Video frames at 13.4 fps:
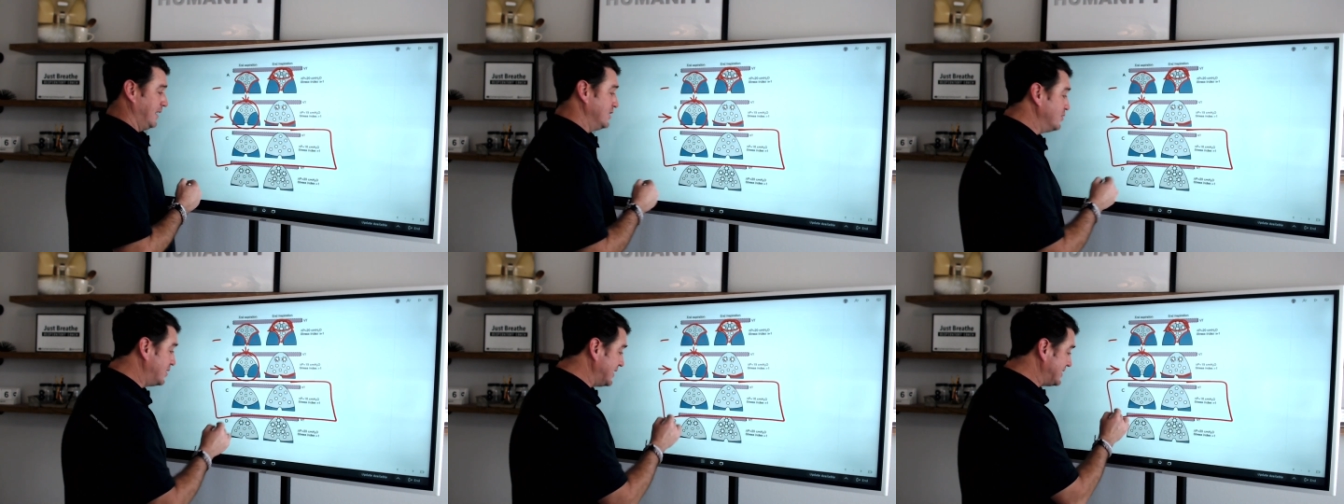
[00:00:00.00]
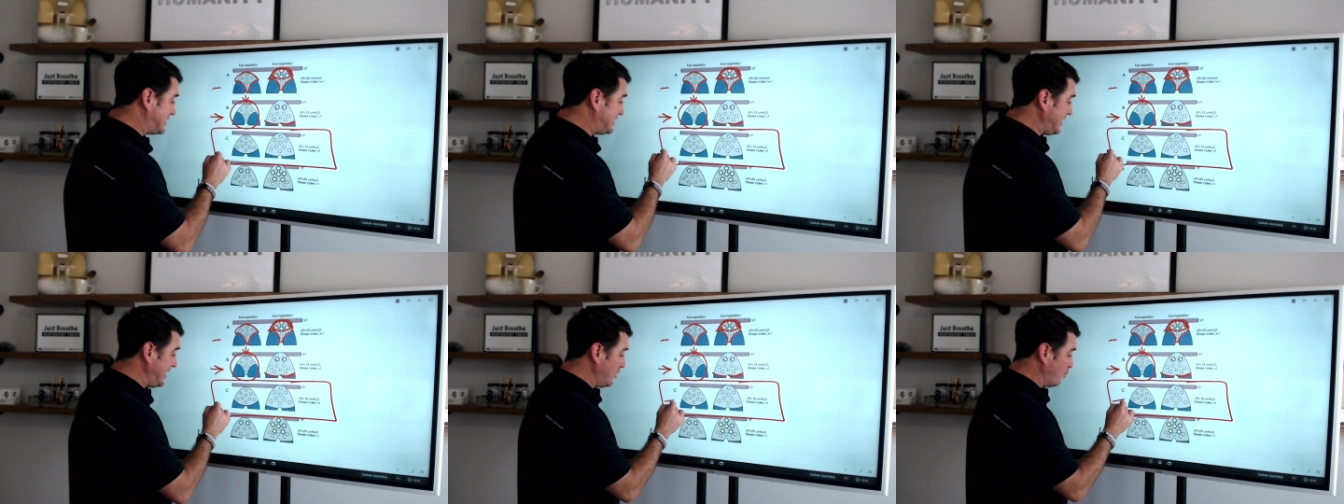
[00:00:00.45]
You can
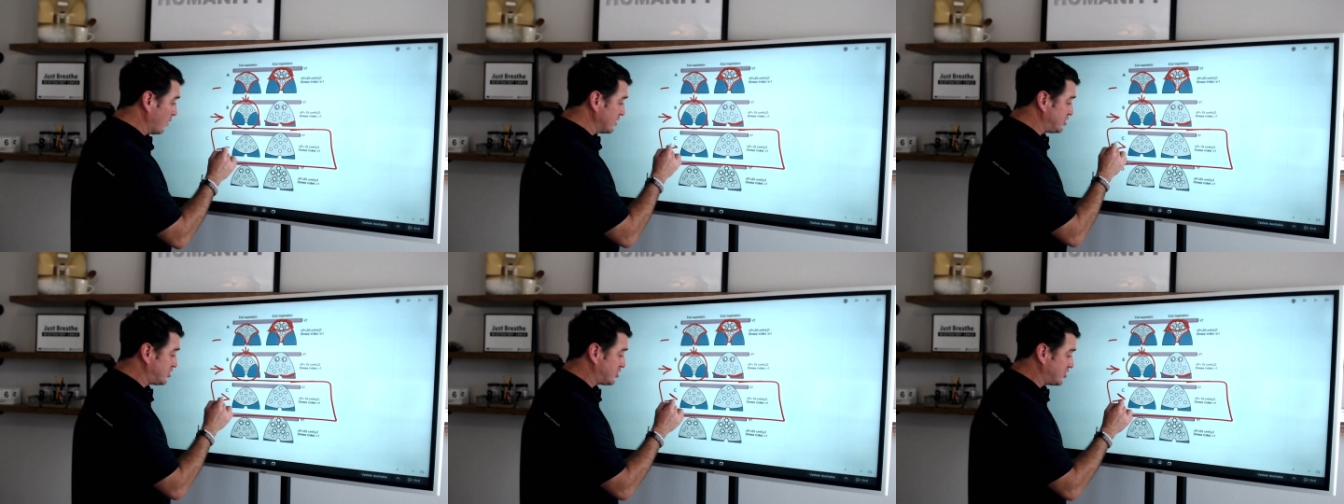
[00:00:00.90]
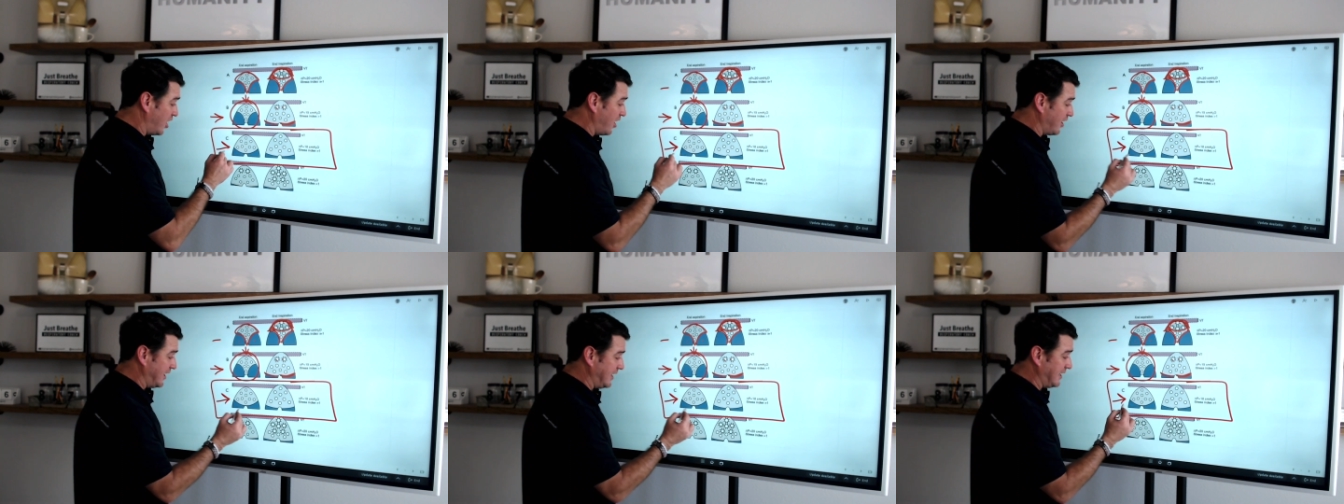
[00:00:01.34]
see we're
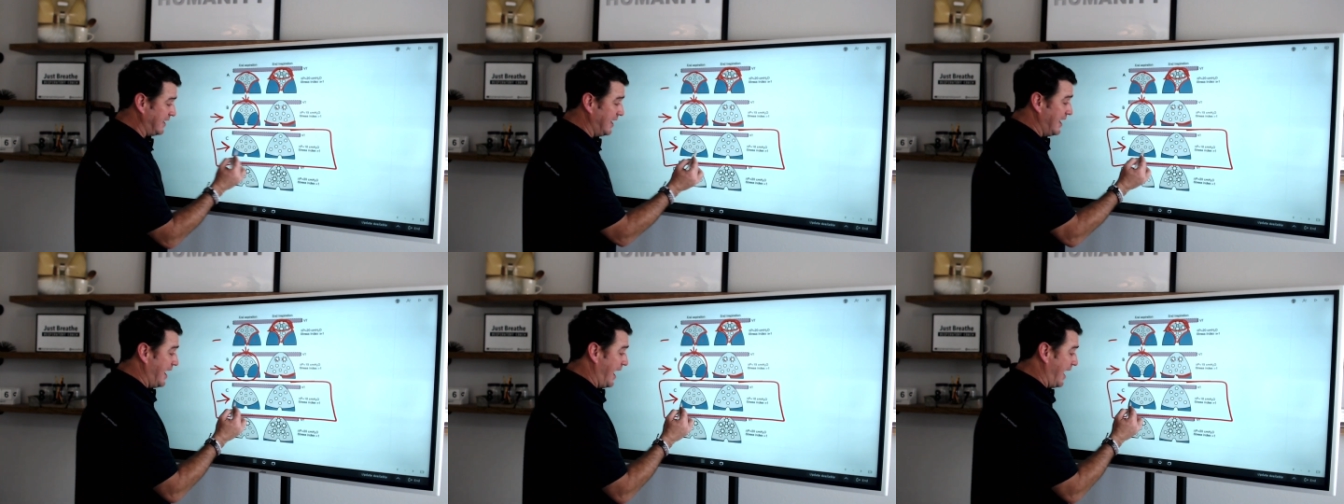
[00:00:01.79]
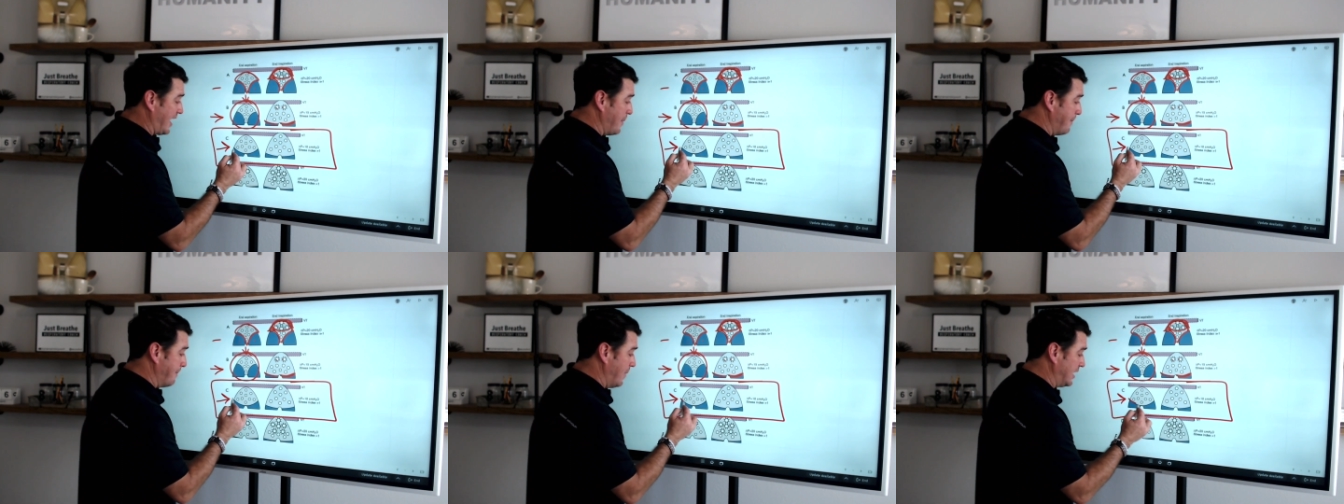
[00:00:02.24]
starting
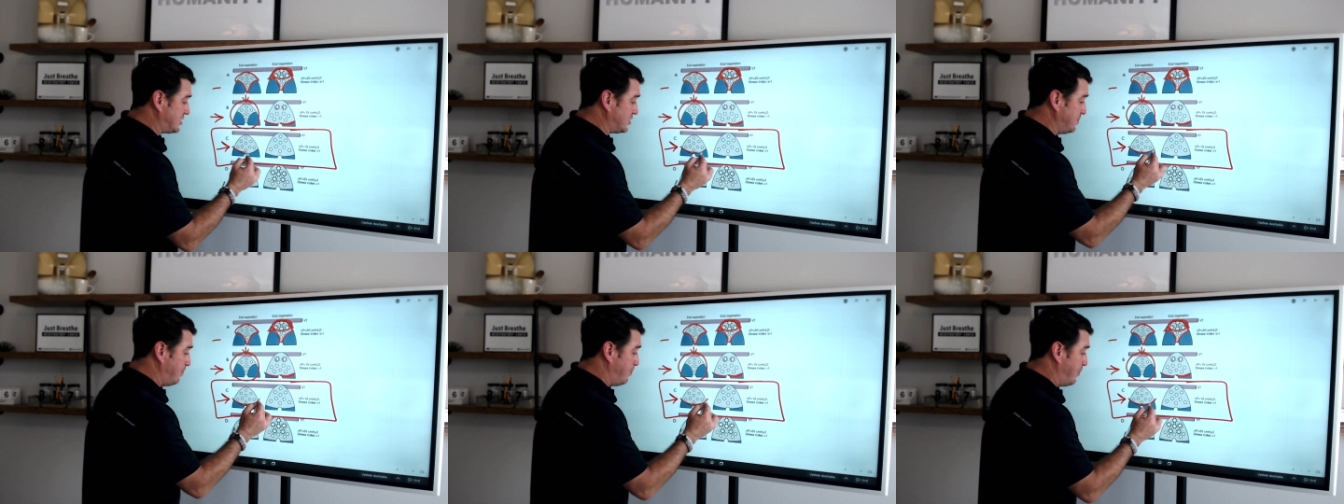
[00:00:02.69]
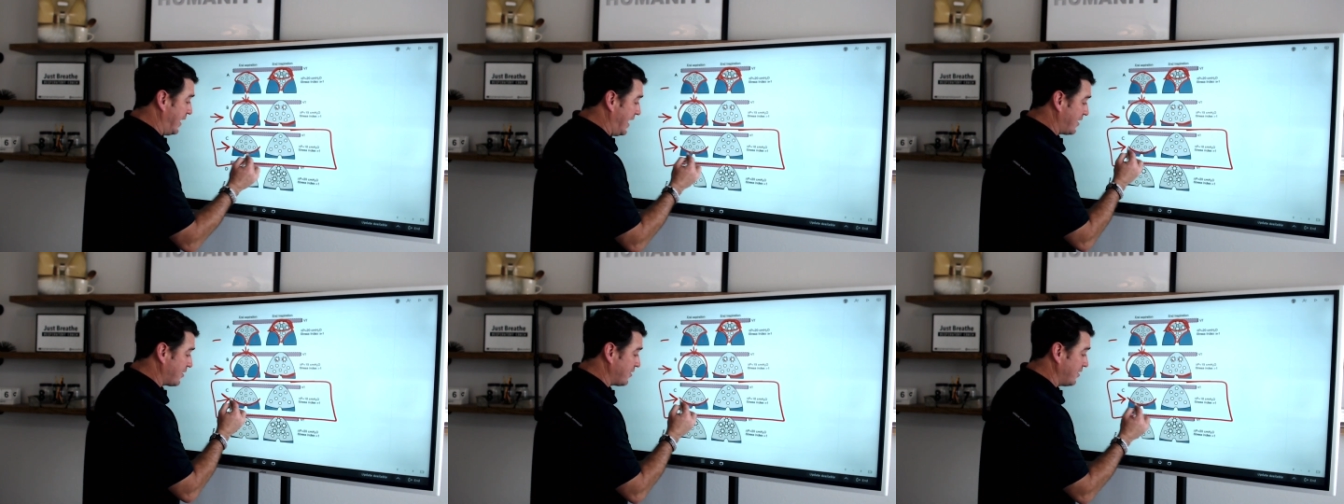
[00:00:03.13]
at a much
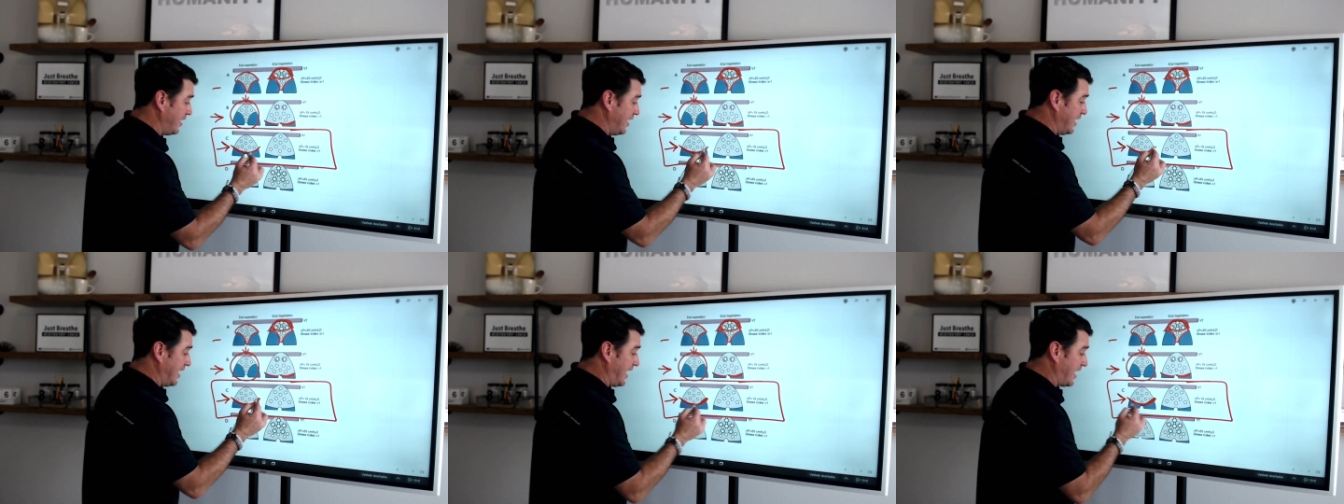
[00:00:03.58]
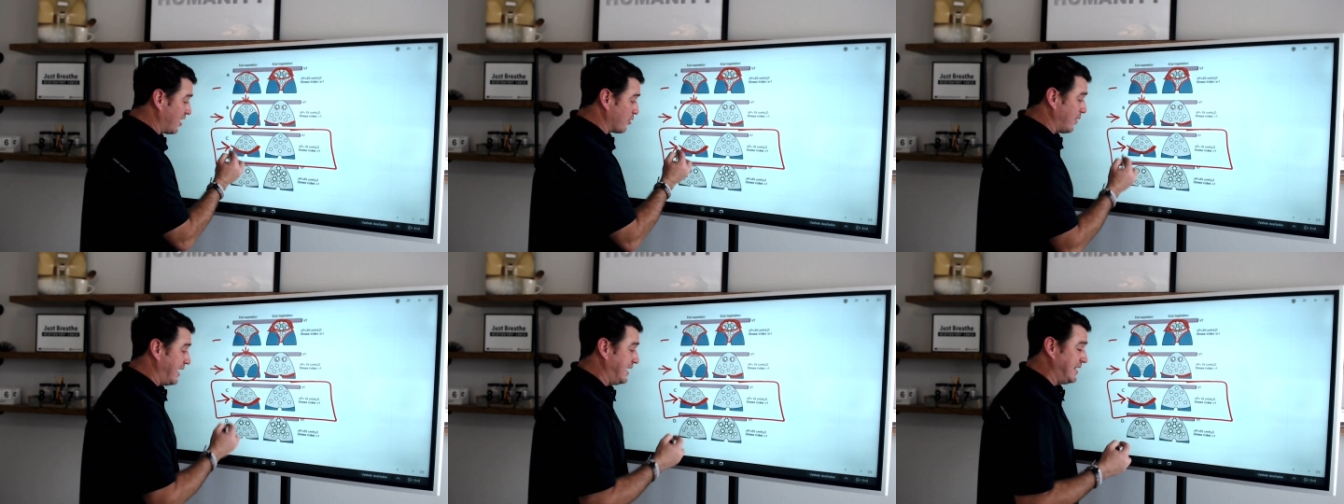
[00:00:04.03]
better
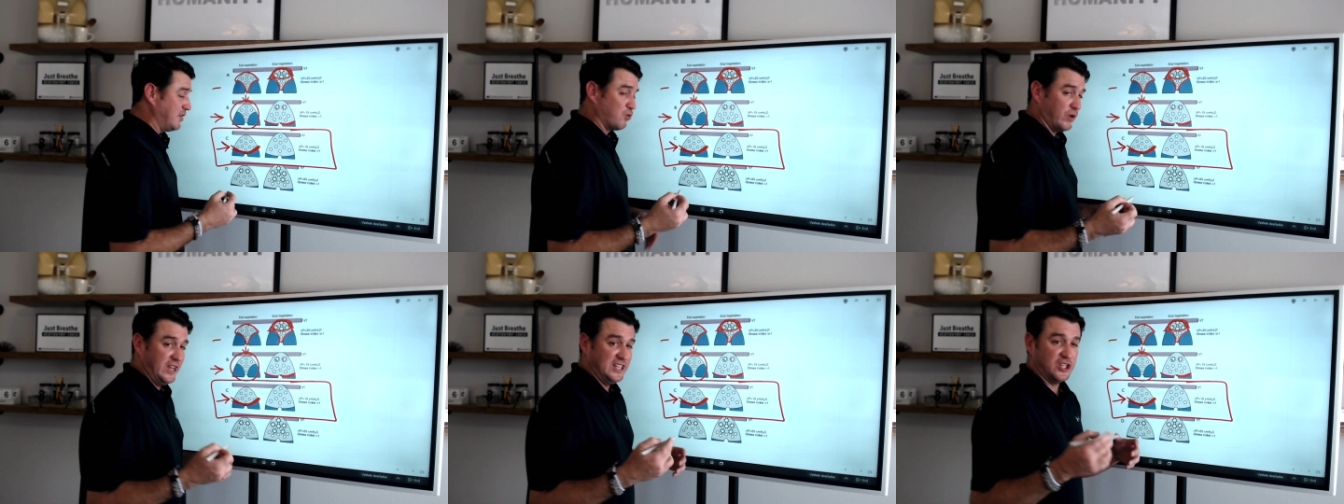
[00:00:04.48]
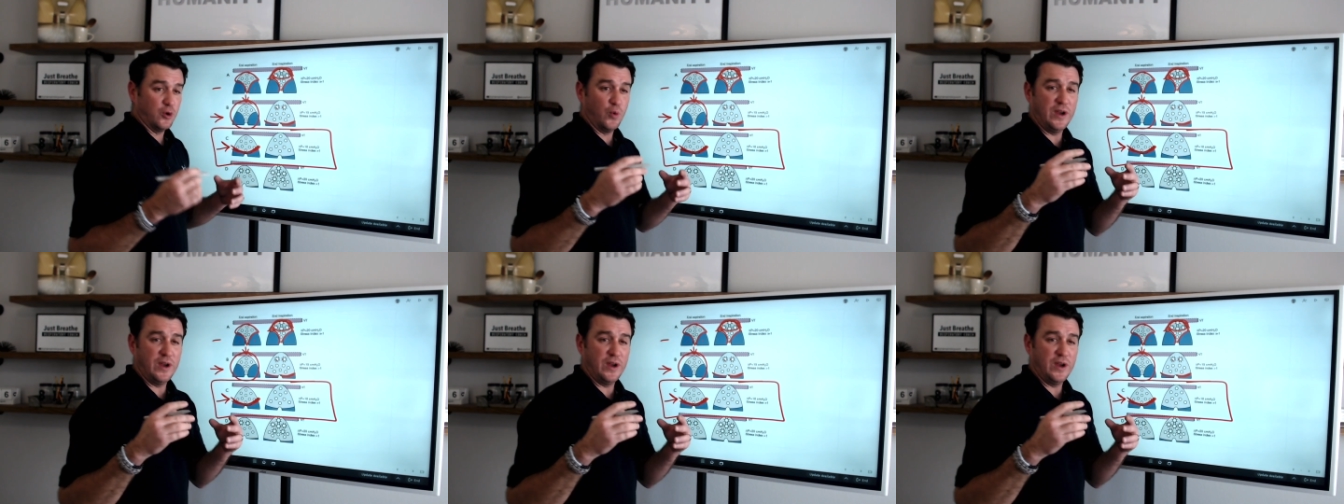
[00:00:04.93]
aerated region.